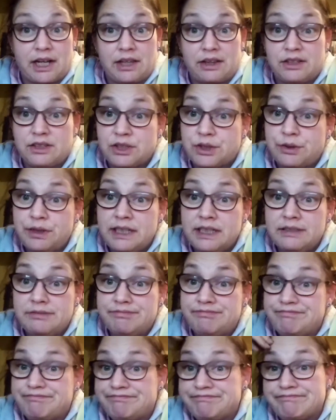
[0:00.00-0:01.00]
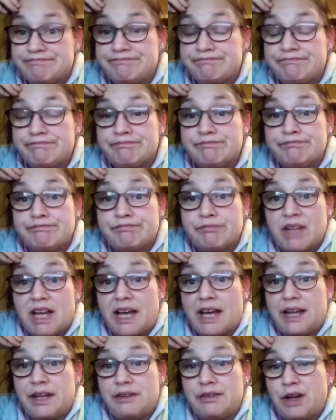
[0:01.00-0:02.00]
at the screen
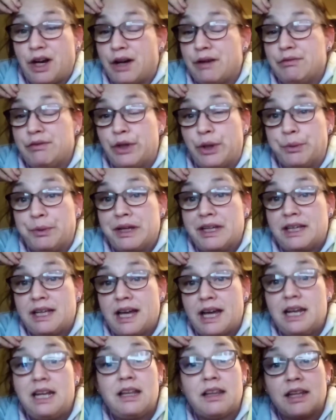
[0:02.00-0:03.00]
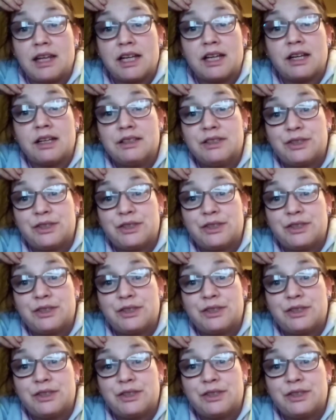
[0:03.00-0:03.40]
and not doing anything.